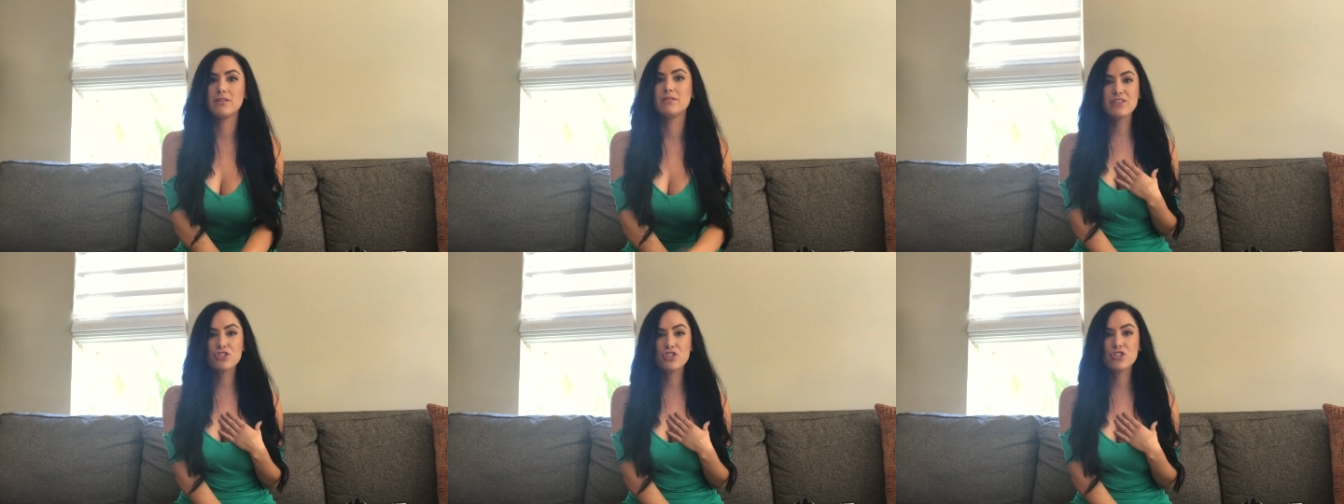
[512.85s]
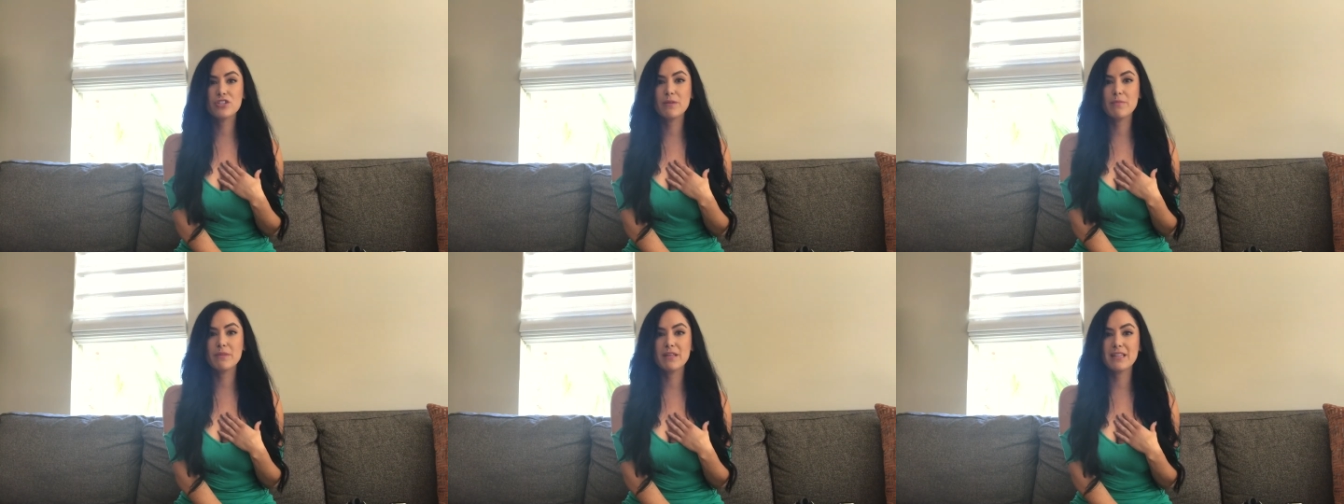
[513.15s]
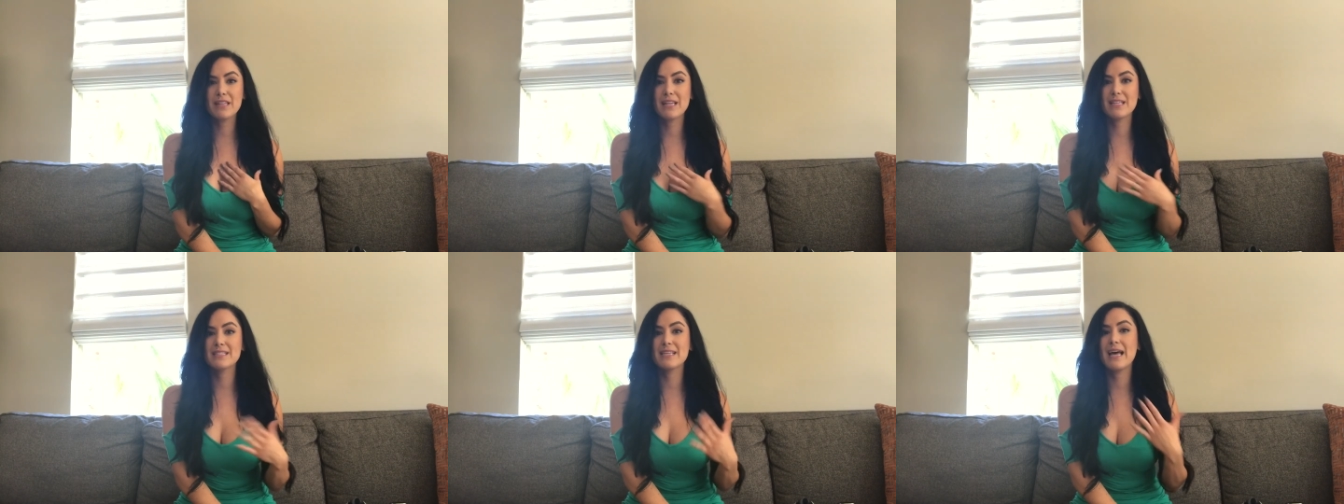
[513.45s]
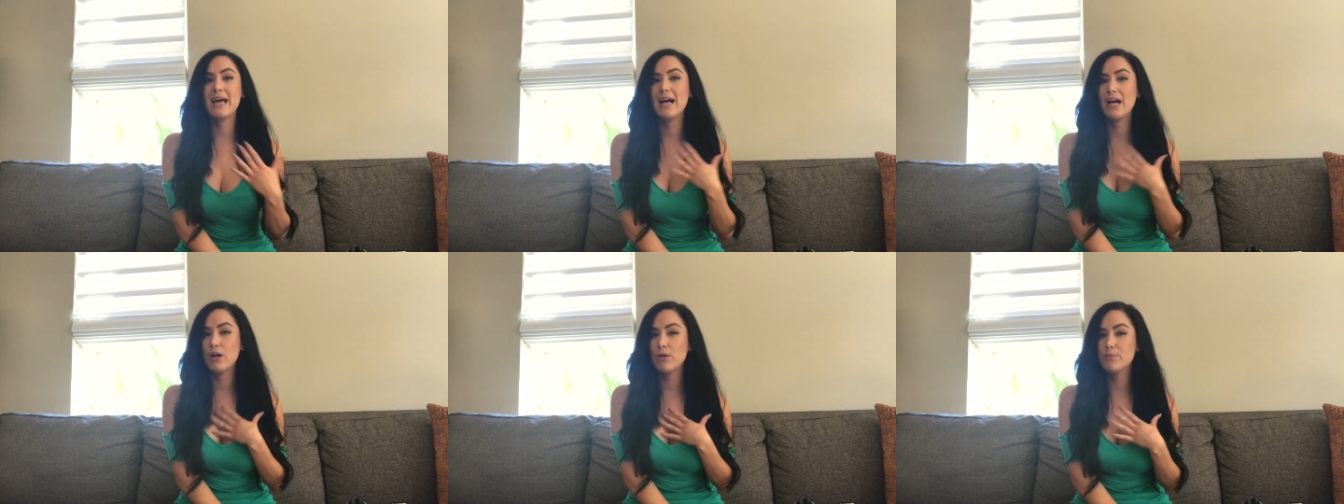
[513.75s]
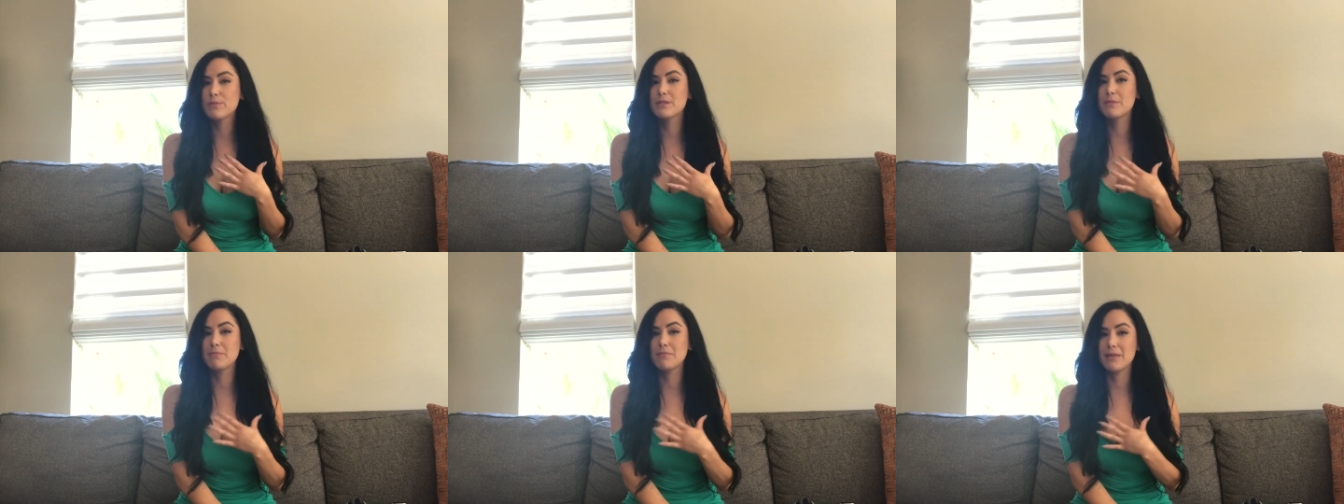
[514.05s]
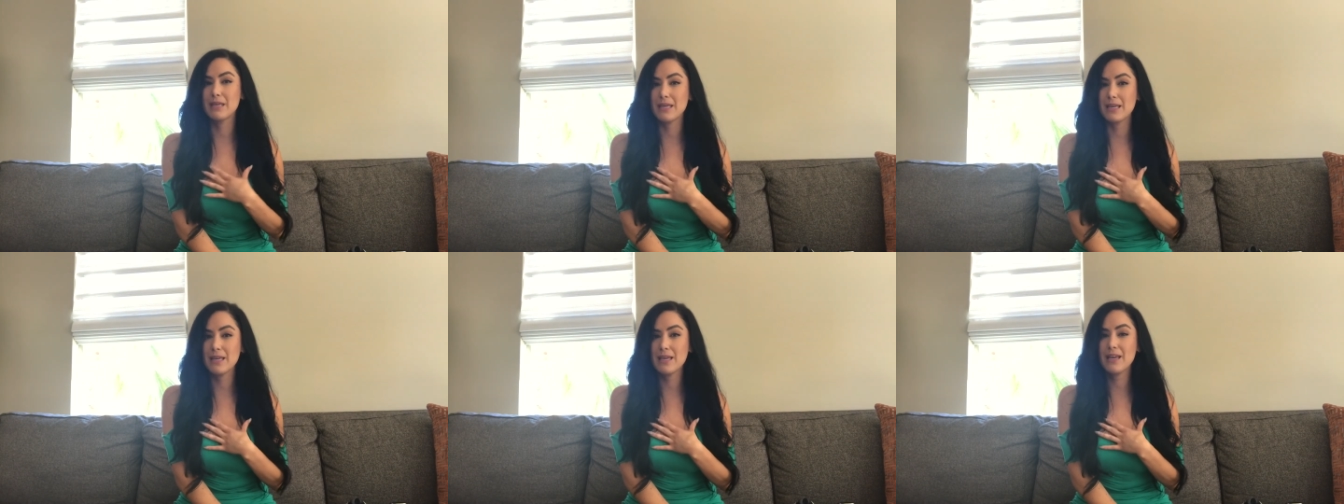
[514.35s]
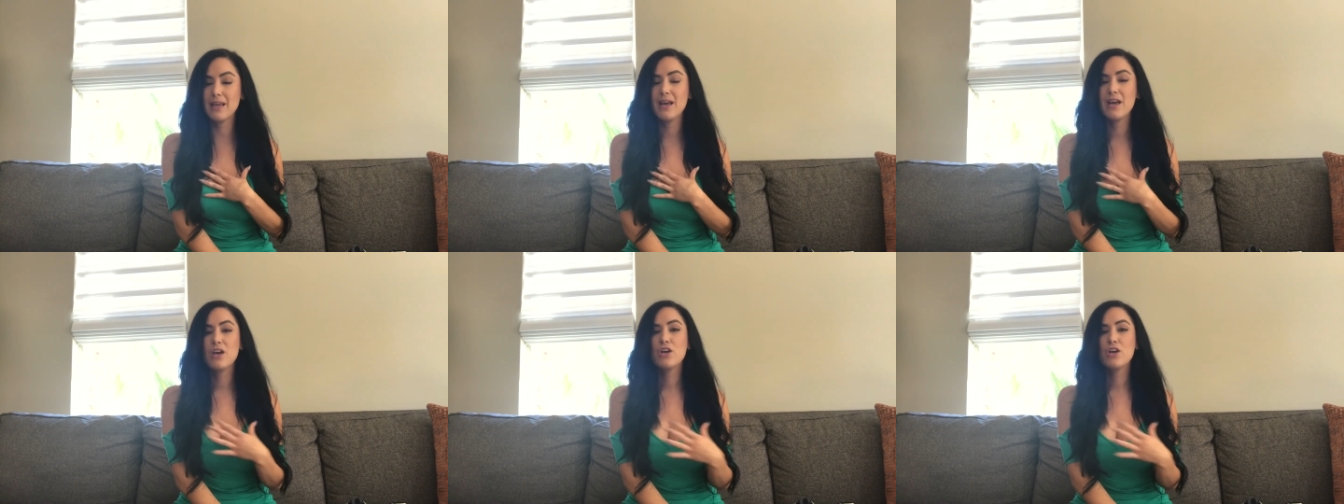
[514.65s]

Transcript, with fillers: That's just something that's helped me.